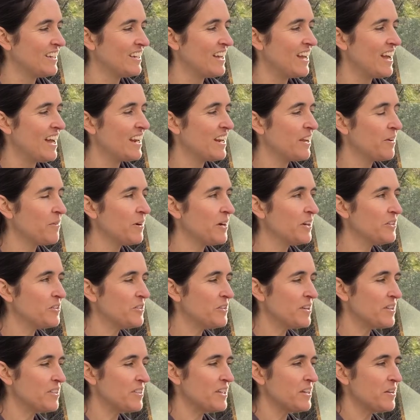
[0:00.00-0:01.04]
And I want you
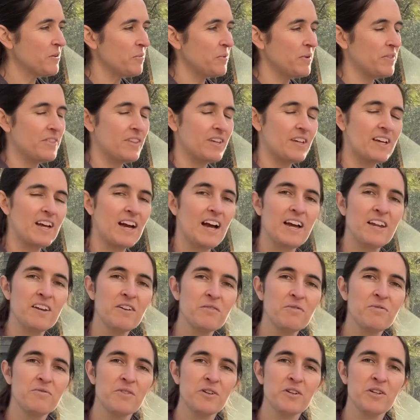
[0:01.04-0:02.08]
to think, with the kind of
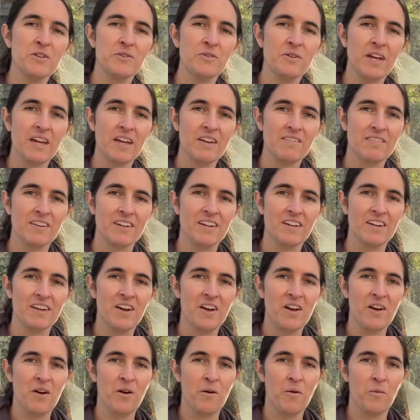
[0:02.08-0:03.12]
foot you gave it,
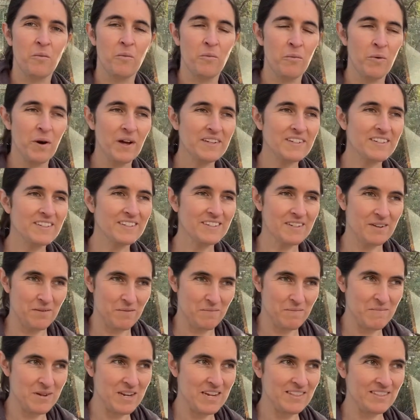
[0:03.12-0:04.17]
what does it
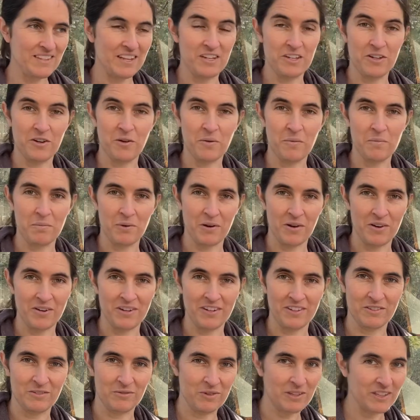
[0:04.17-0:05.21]
mean that your bird
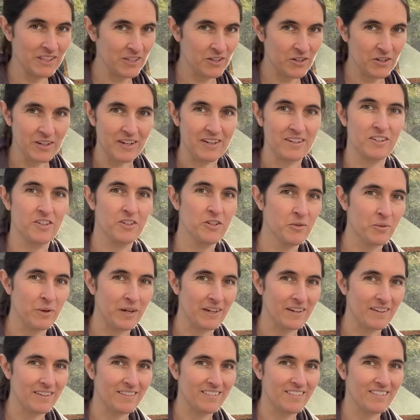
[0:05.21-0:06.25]
really good at
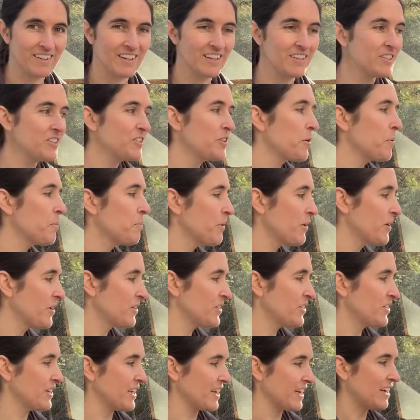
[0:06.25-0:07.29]
doing? Is your bird
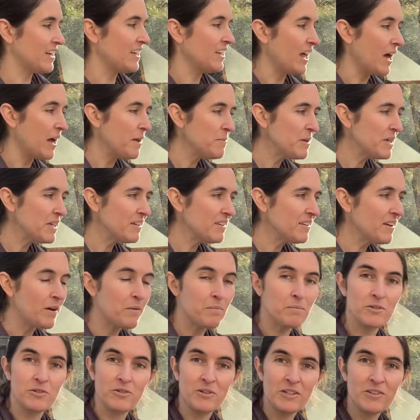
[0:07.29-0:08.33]
good at climbing
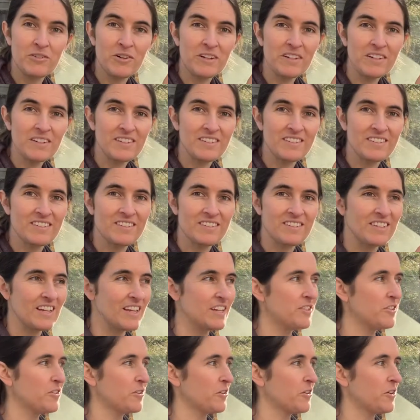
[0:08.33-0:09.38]
up tree trunks?
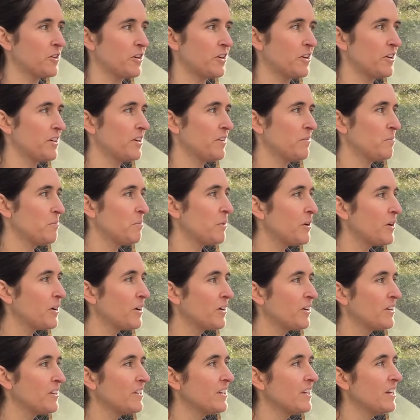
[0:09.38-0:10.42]
Is your
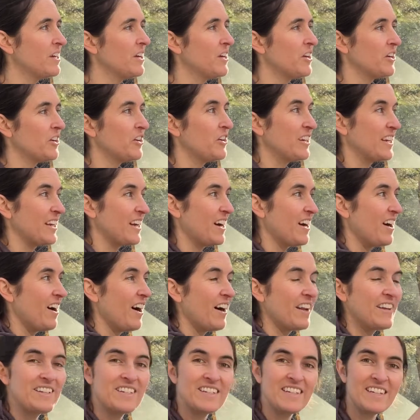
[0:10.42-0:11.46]
bird good at
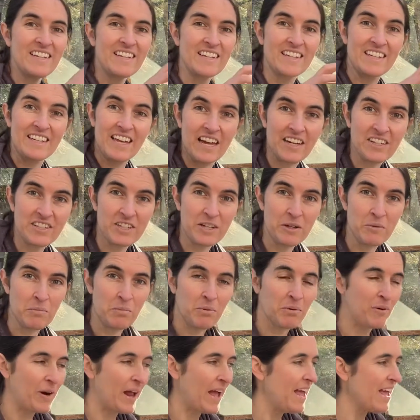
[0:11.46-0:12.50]
hunting and catching
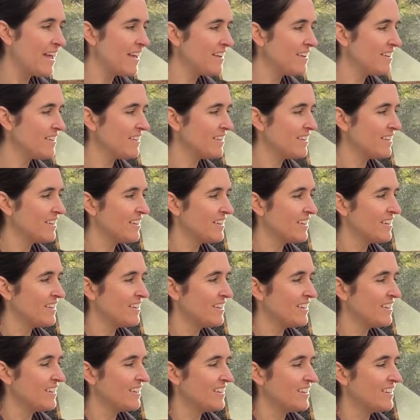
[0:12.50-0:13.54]
prey?
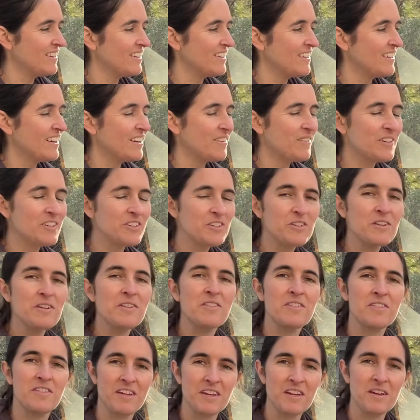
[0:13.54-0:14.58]
I want you to
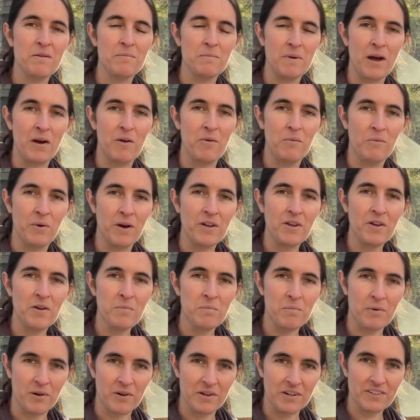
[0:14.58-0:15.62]
think about what your
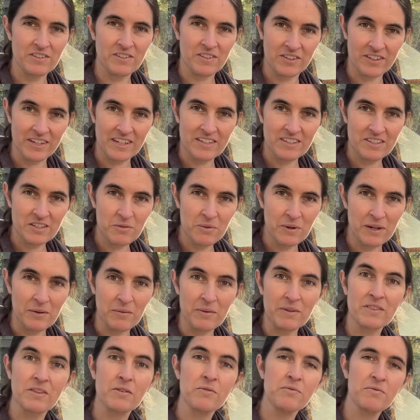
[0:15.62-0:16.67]
bird is good at doing
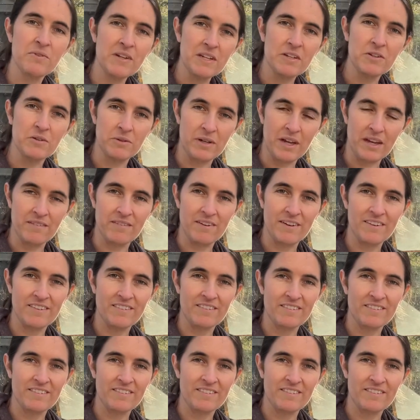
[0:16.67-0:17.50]
with the feet you gave it.